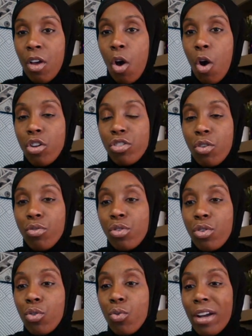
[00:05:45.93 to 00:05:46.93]
Also,
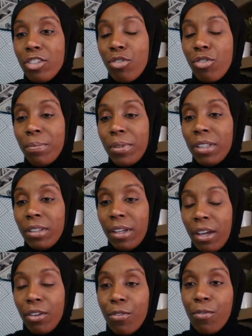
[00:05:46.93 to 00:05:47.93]
too, I dropped the
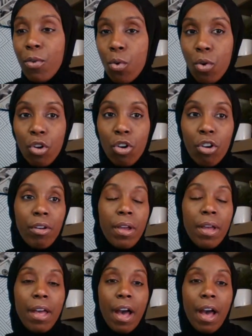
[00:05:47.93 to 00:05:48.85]
link for